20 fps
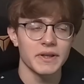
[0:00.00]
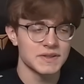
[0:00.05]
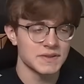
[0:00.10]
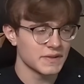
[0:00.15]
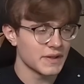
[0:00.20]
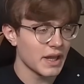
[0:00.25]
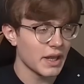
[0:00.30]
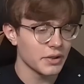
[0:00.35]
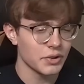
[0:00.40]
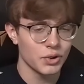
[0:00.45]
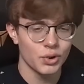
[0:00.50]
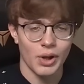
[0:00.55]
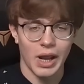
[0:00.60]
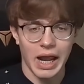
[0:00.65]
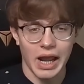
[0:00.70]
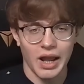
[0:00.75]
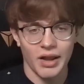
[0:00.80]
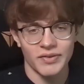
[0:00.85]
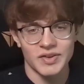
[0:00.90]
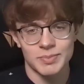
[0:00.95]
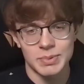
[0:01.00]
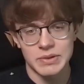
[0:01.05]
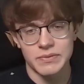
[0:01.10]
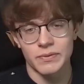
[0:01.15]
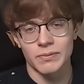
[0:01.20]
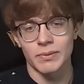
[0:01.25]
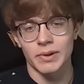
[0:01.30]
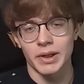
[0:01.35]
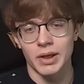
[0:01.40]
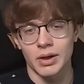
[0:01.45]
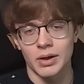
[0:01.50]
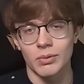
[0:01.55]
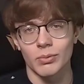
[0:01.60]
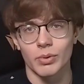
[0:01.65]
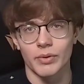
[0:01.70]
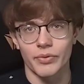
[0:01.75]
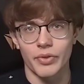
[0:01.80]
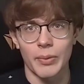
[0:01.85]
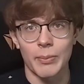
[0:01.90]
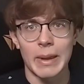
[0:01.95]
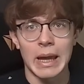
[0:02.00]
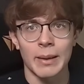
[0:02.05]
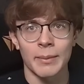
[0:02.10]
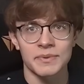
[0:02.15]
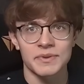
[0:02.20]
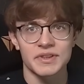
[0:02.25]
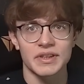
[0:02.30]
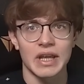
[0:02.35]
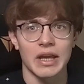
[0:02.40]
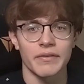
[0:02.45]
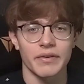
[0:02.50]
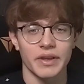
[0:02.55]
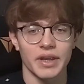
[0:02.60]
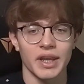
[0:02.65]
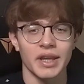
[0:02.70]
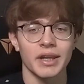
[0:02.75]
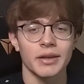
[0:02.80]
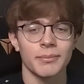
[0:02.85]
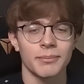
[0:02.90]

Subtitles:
of that, you have to be familiar with the map to navigate,